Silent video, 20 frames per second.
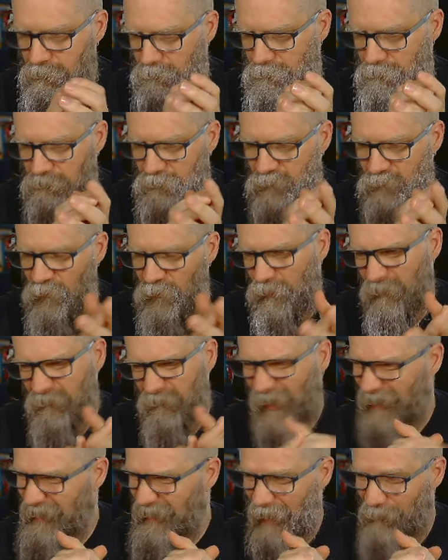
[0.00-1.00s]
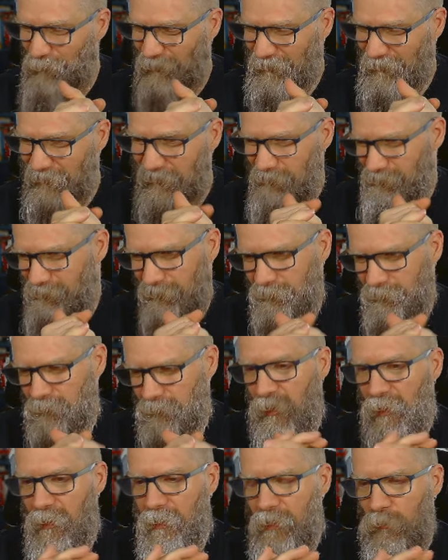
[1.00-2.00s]
sort of dynamically,
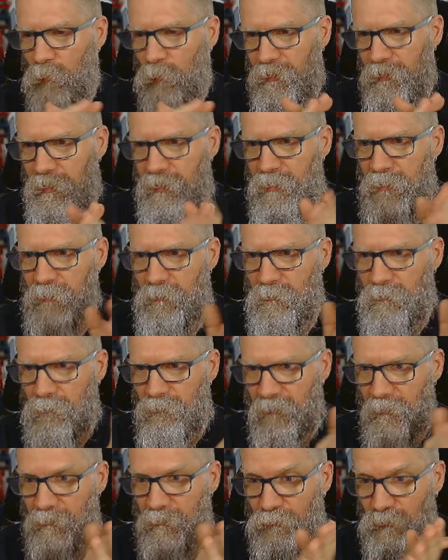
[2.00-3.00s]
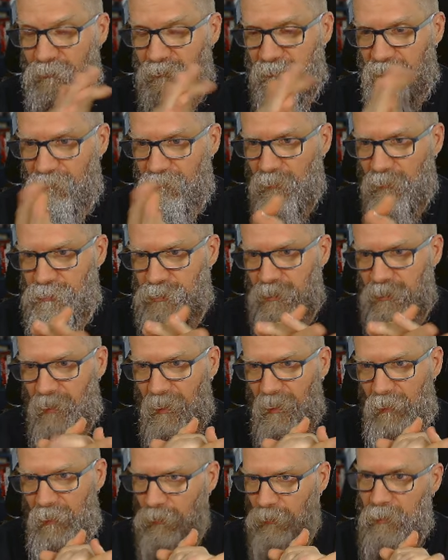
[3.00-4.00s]
okay? And we're going to use an intrinsic function
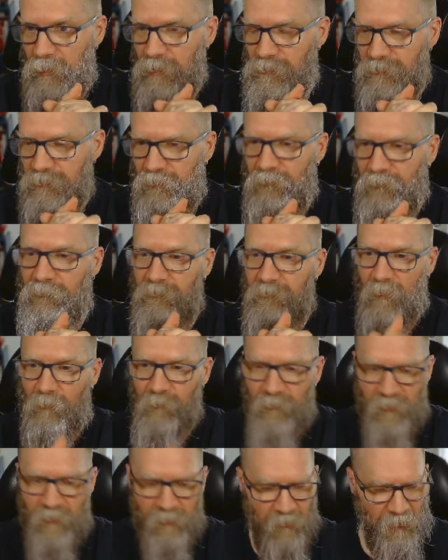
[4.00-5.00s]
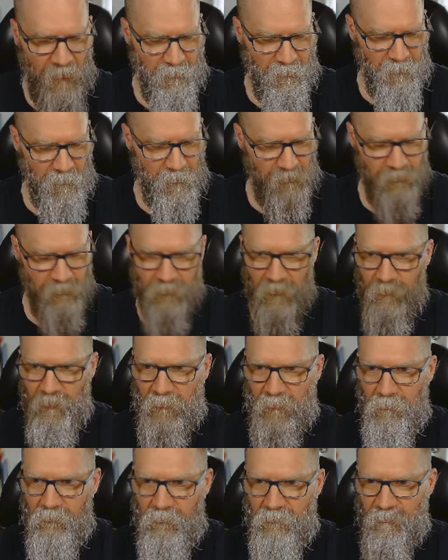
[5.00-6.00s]
again. We're going to use the sub command here. So I'm going to
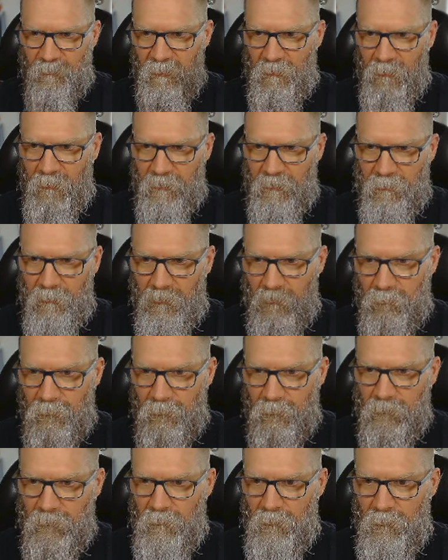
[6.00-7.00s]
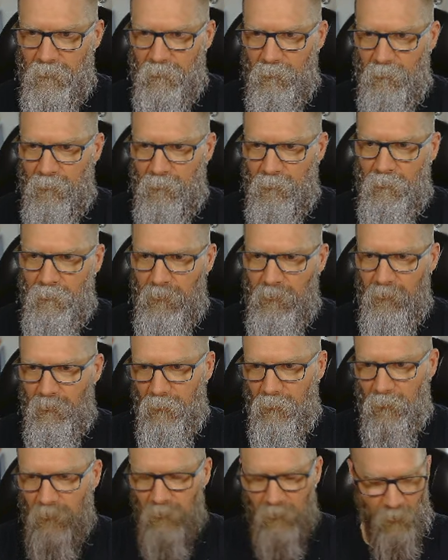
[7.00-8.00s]
do something like this.
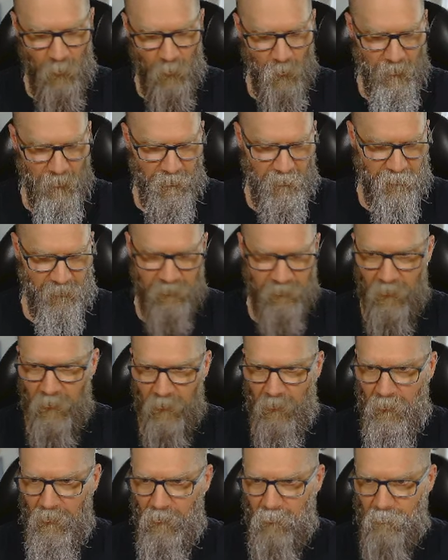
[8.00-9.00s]
And we're going to say